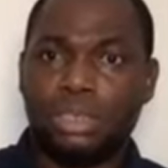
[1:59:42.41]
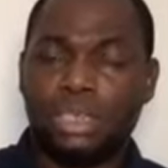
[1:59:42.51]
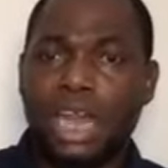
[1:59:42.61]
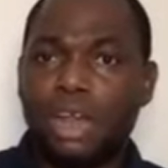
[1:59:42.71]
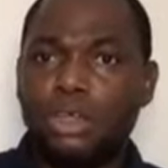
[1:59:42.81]

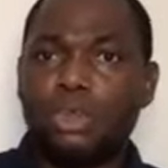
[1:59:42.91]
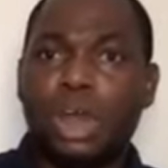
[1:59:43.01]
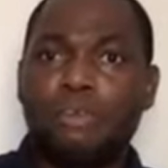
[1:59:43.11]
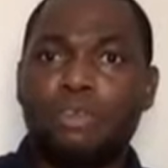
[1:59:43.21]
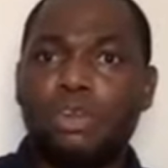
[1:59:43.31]
Now you
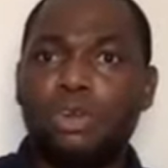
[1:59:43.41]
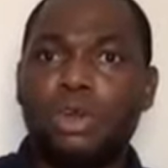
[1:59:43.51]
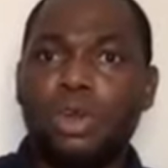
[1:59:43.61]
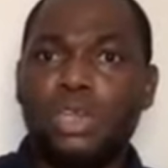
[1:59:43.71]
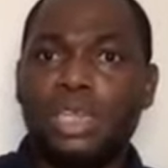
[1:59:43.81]
have
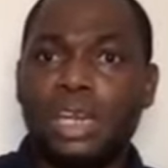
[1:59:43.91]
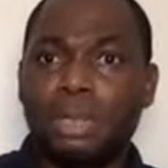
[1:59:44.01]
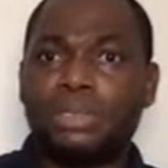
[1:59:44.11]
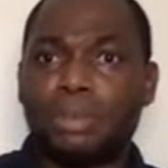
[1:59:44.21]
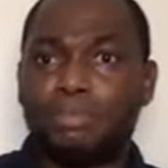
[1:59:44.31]
grown in
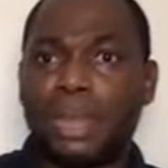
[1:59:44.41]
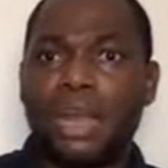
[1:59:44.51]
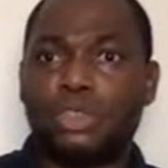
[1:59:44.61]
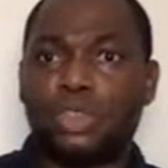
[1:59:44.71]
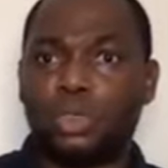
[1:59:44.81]
leaps and
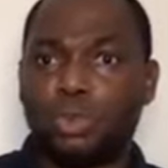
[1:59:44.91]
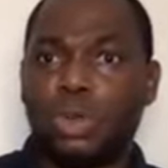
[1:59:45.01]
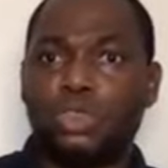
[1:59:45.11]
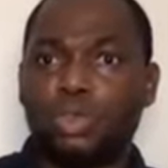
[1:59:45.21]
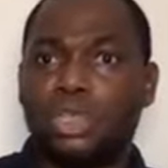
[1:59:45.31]
bounds. You
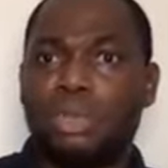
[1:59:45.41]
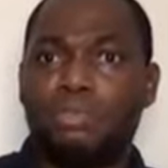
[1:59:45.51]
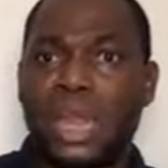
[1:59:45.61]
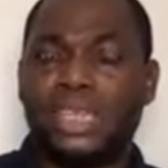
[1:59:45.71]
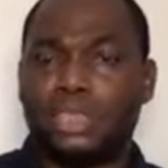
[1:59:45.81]
want to
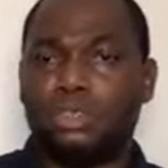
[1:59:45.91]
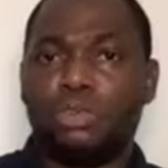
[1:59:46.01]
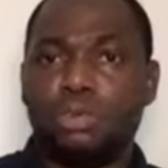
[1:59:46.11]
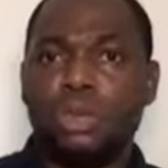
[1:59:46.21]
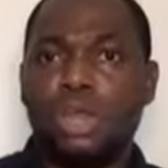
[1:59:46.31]
undermine
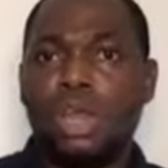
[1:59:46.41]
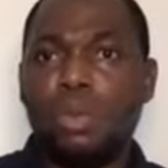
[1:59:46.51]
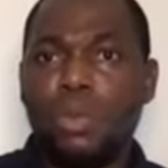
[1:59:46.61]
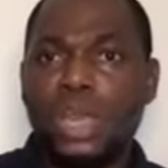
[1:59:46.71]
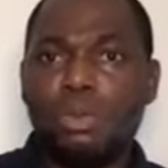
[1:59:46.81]
Tinubu.
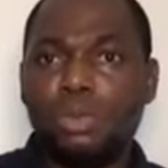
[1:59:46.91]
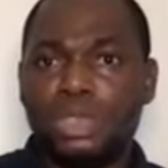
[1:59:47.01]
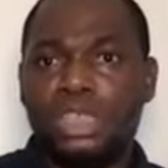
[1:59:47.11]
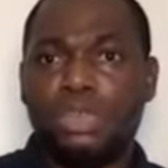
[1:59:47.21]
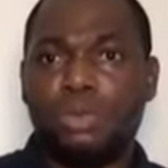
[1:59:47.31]
We will
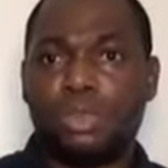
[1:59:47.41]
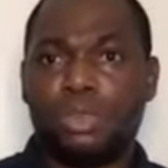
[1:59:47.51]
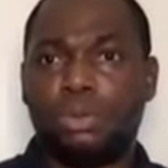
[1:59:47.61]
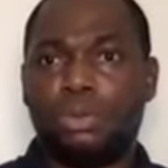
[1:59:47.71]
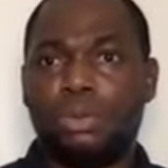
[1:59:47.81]
deal with
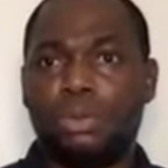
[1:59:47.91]
you.